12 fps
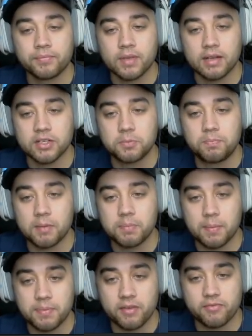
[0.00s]

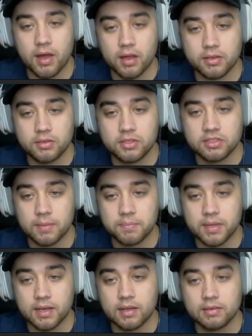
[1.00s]

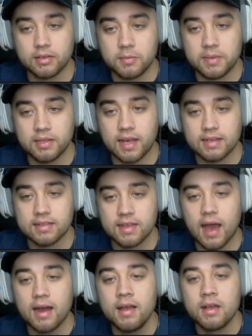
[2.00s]
a little bit like
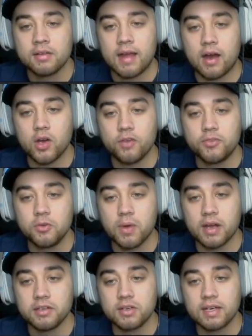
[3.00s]
that. Now, if you
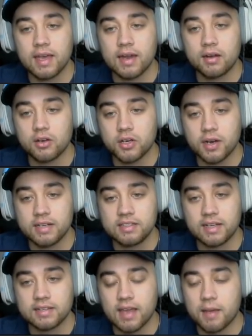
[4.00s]
want, you can get it all crazy
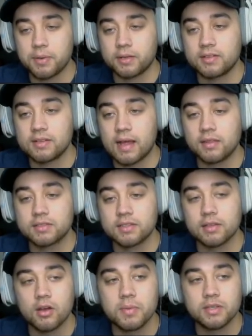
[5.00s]
like that, but I think that looks a
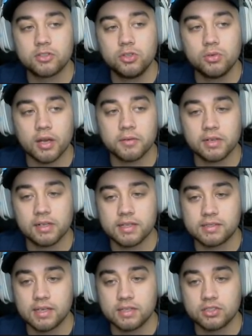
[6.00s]
little bit too
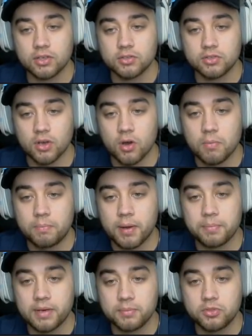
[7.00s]
unrealistic, so don't
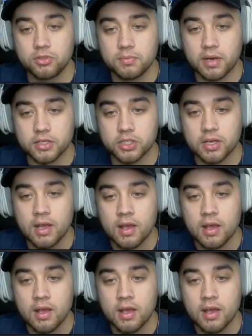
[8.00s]
bump it up too much.